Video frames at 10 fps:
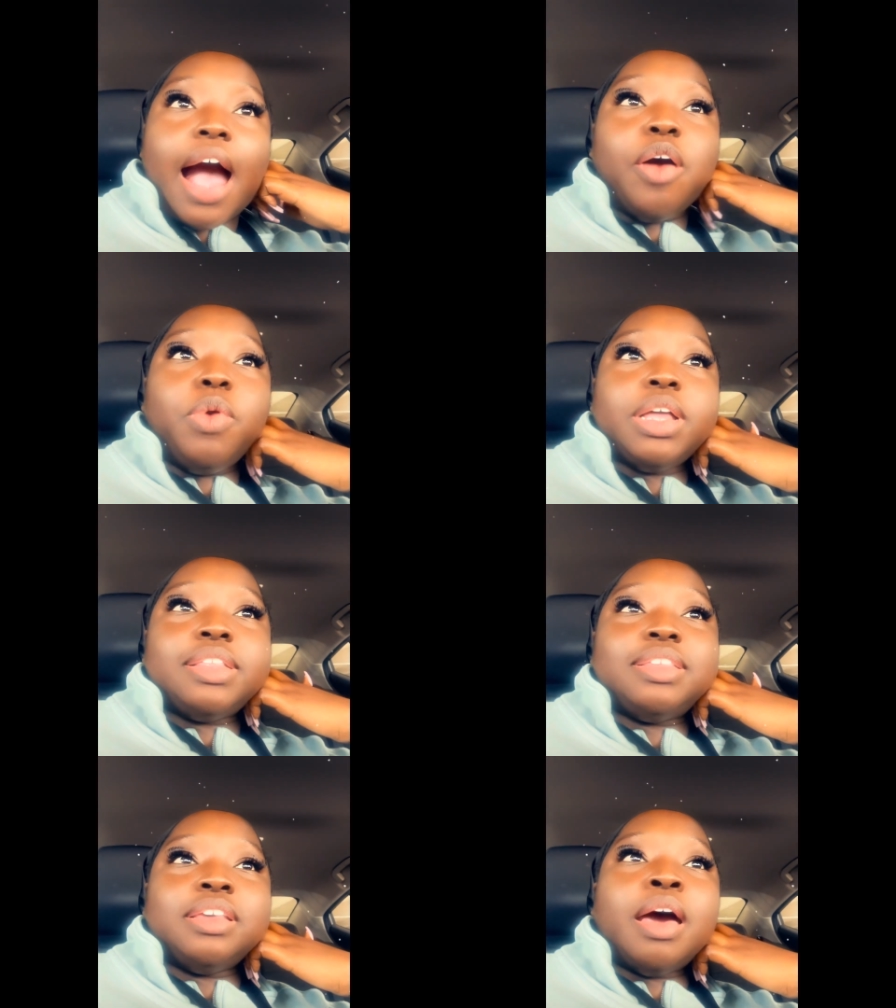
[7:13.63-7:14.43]
I
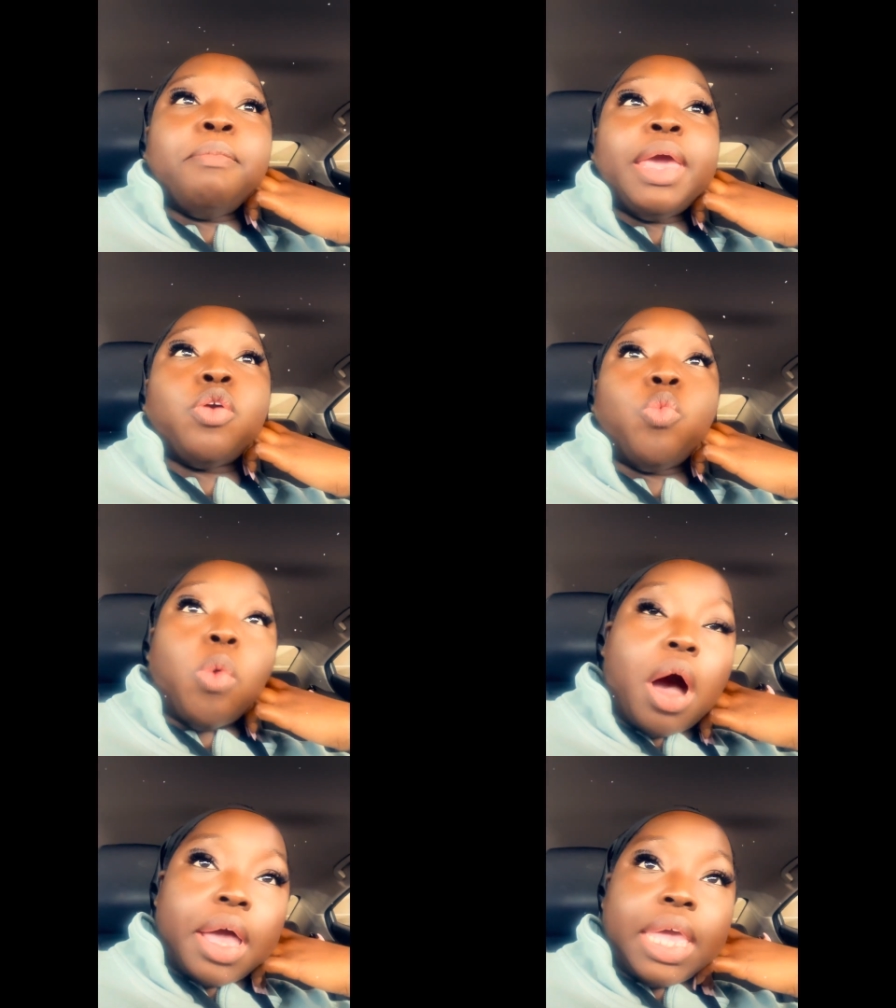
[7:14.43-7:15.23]
want to make
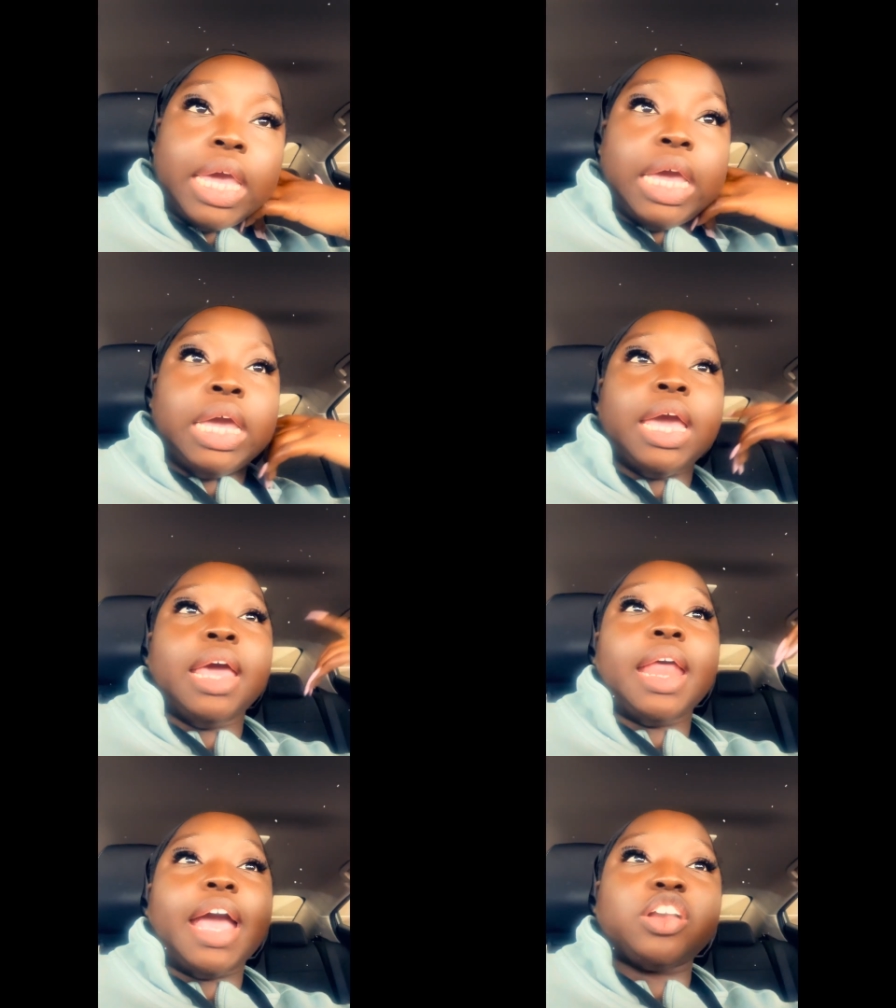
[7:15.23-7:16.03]
walking
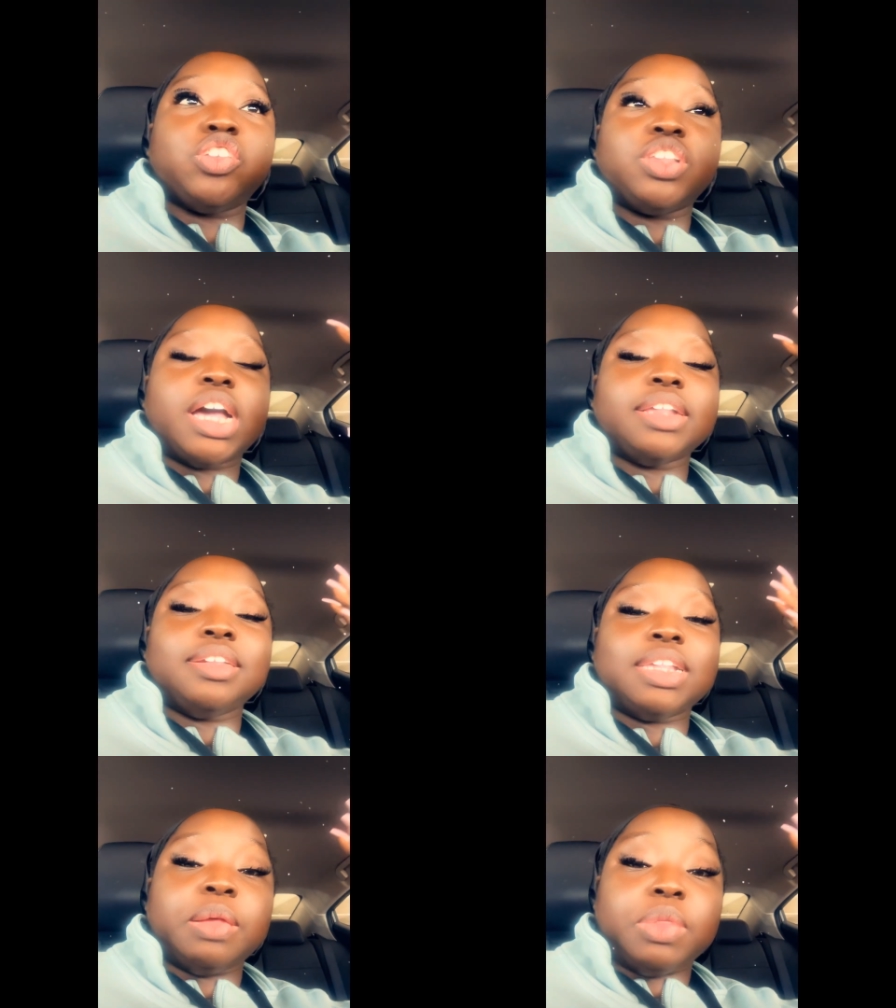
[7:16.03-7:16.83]
and
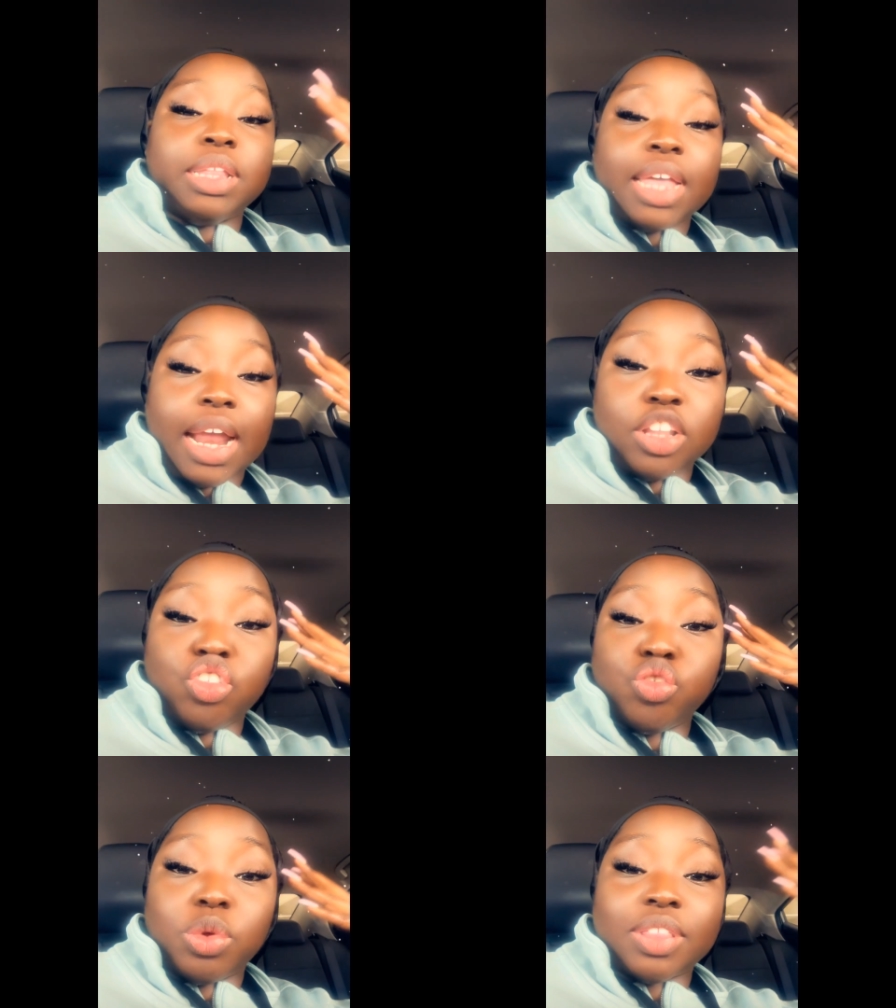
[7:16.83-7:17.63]
exercising something that I
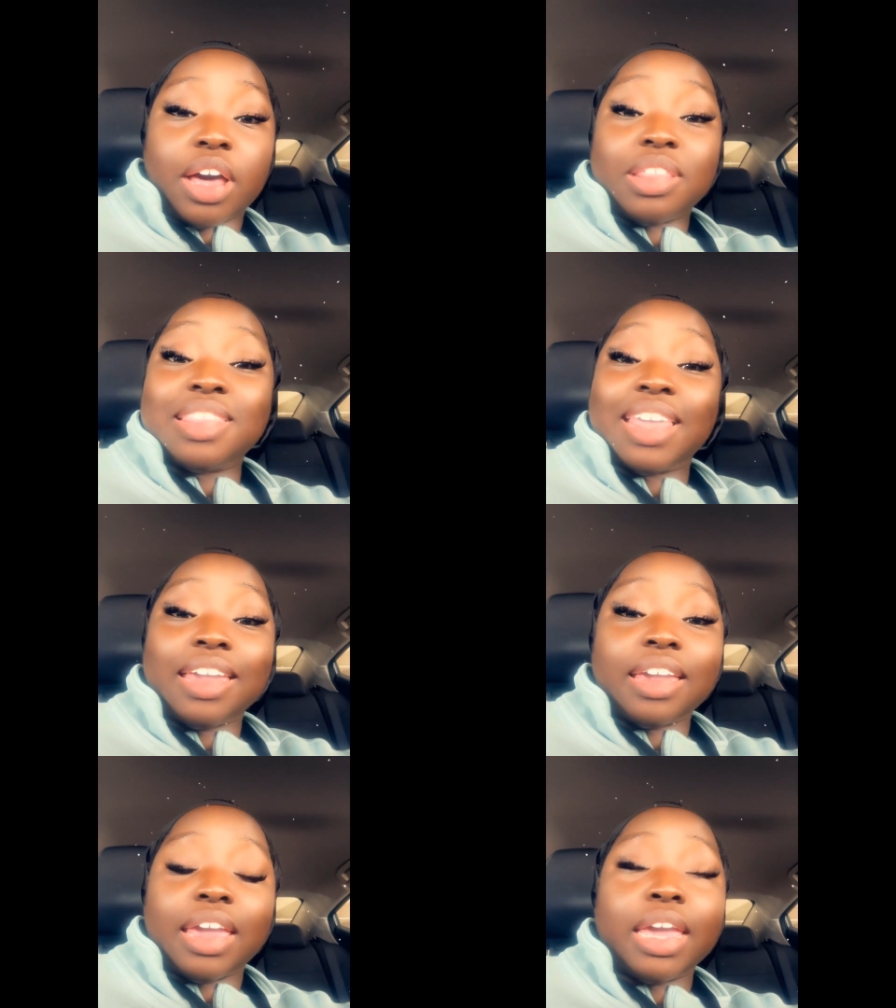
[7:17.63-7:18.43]
do without
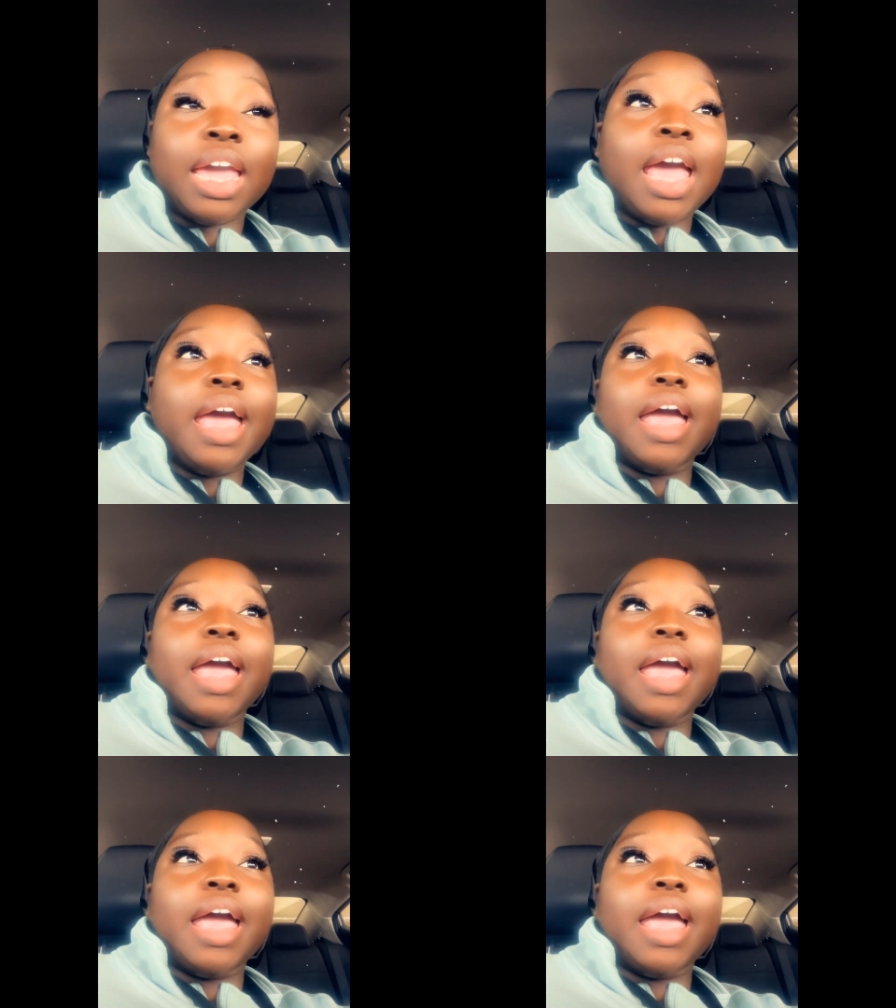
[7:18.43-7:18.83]
thinking.